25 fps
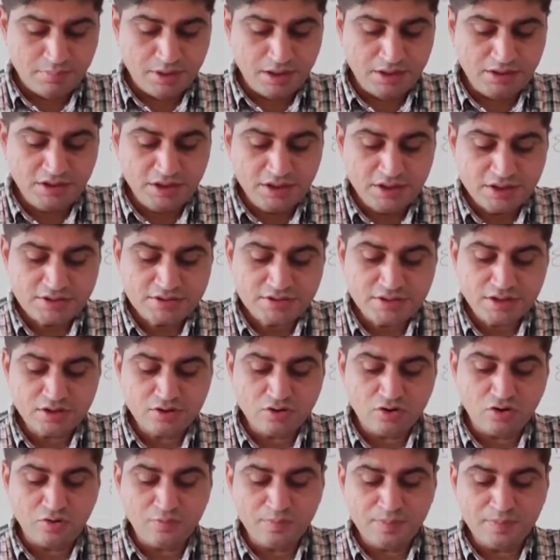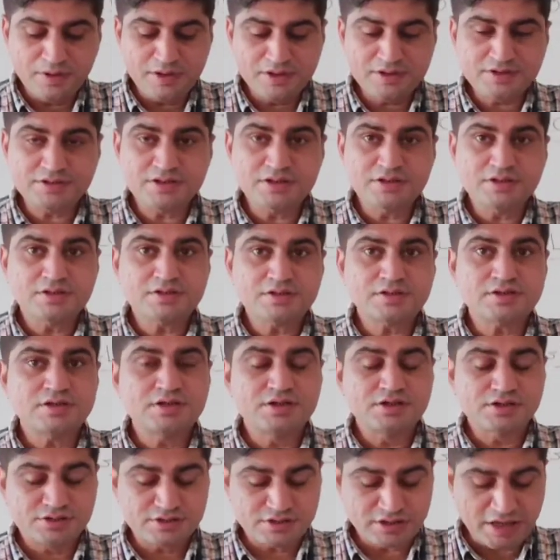multinational corporations
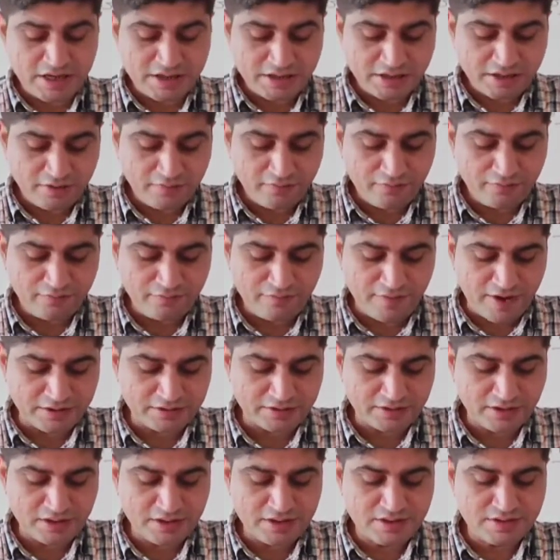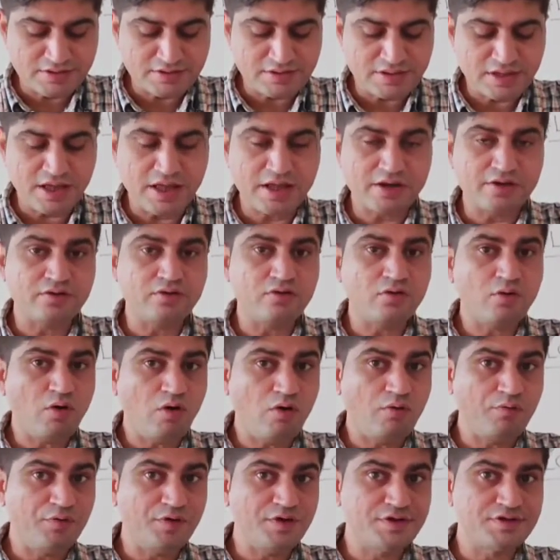set up factories
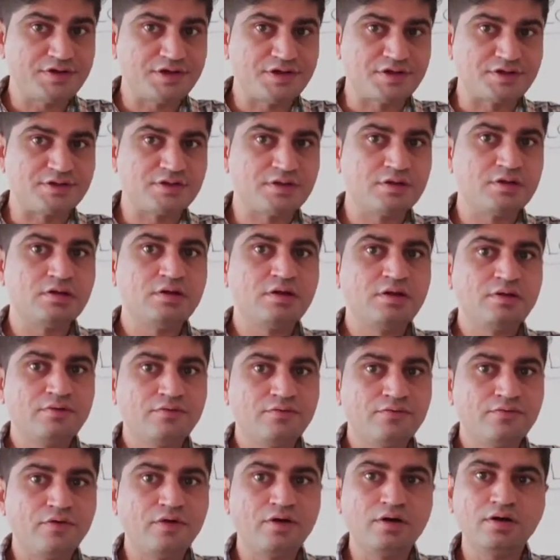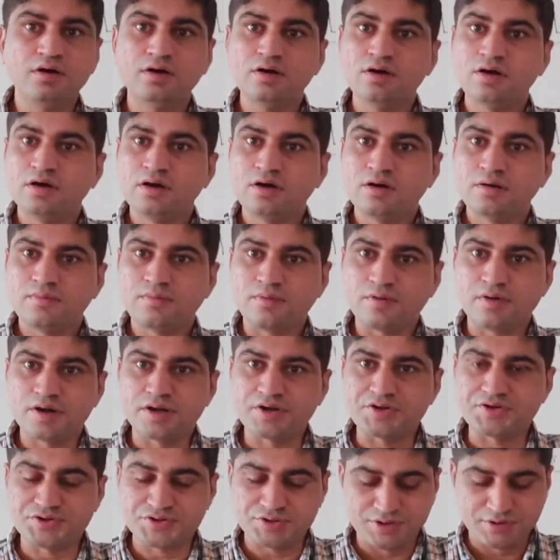and offices for
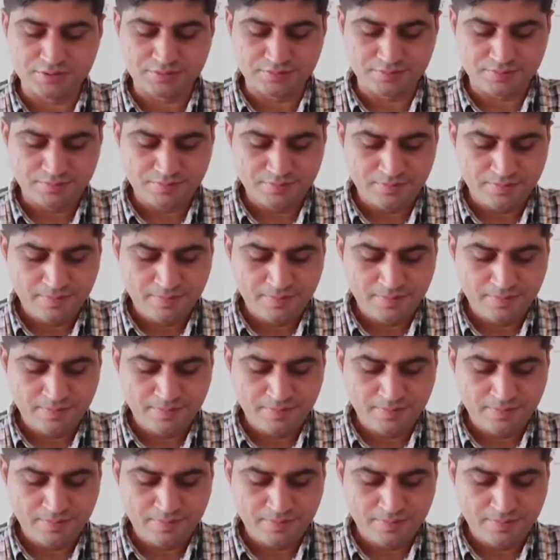production.